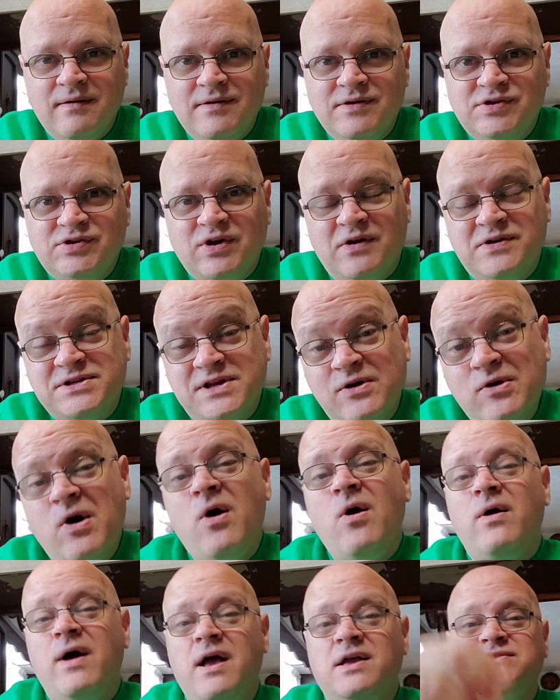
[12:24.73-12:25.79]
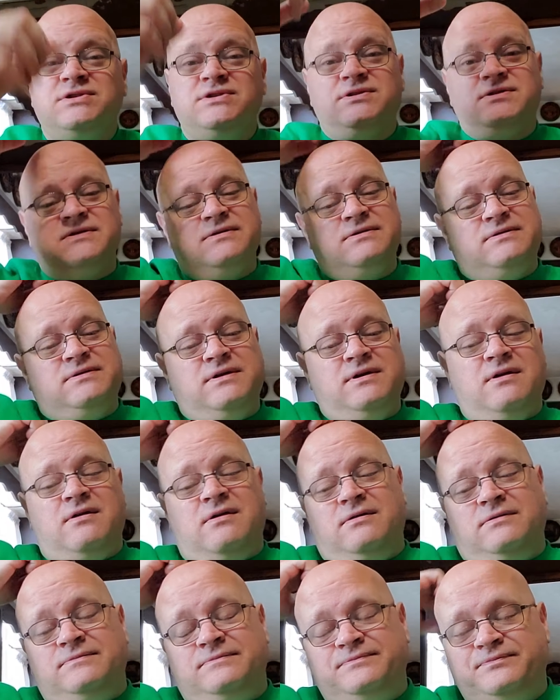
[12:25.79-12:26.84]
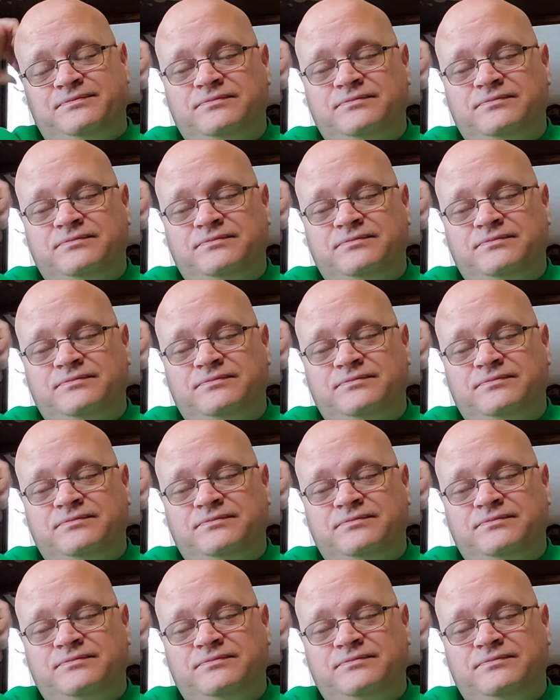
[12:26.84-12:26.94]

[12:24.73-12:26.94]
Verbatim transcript: So I was like, oh, that's, you know,